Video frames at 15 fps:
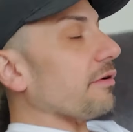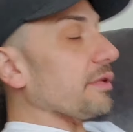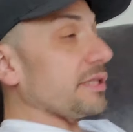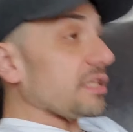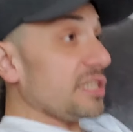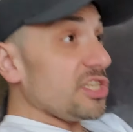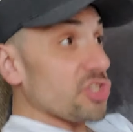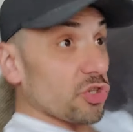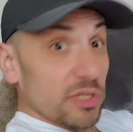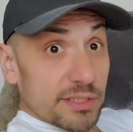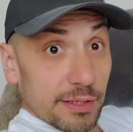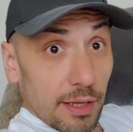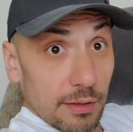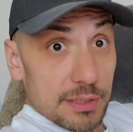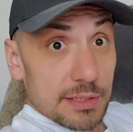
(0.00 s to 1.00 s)
These are
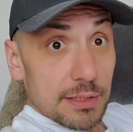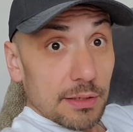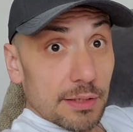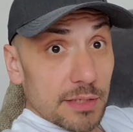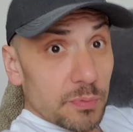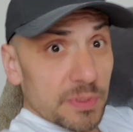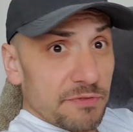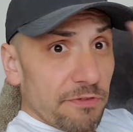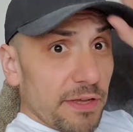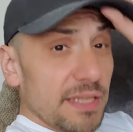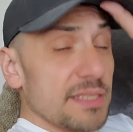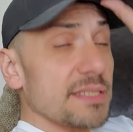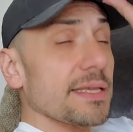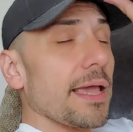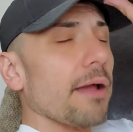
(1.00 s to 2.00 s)
adults. That's what's fucking
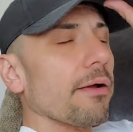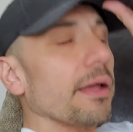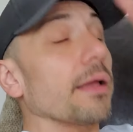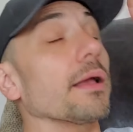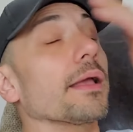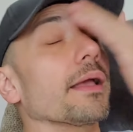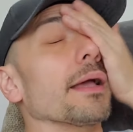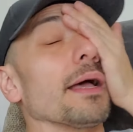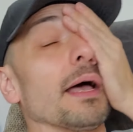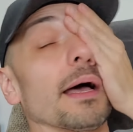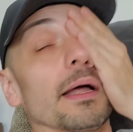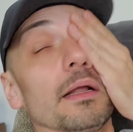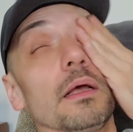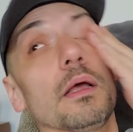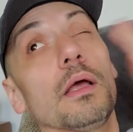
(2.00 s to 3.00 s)
scary.
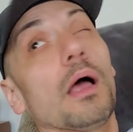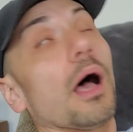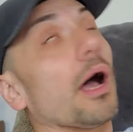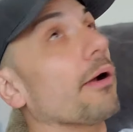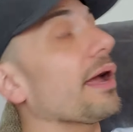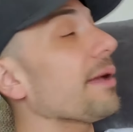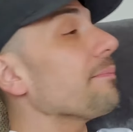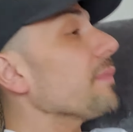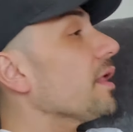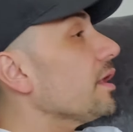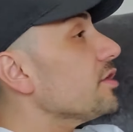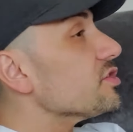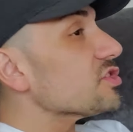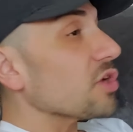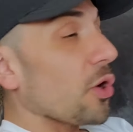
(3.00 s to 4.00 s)
God. All right.
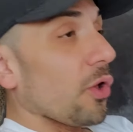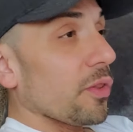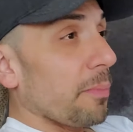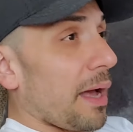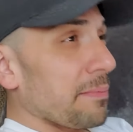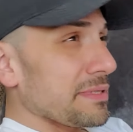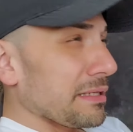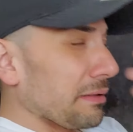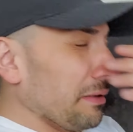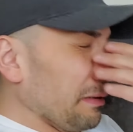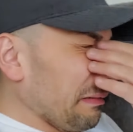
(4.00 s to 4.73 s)
So the mom said,